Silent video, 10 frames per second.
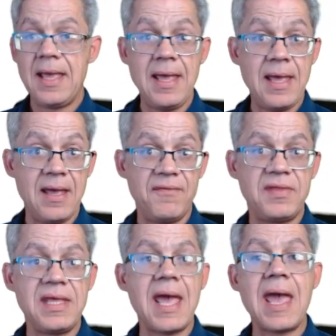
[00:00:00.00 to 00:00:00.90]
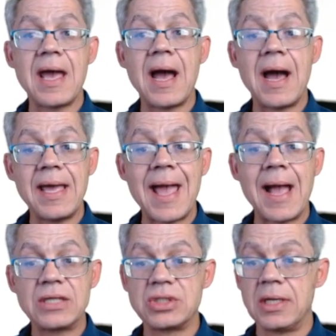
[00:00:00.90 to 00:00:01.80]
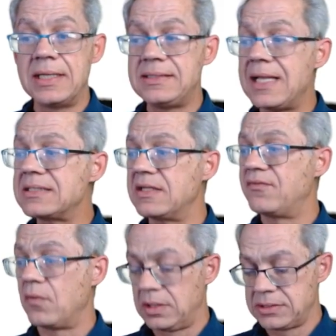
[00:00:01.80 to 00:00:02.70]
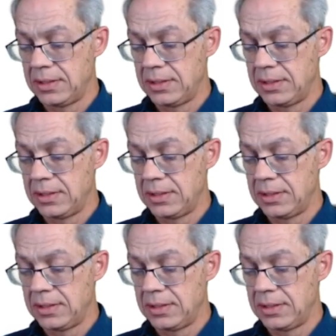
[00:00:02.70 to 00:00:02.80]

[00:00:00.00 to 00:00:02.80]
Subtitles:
if the AI actually does it for us?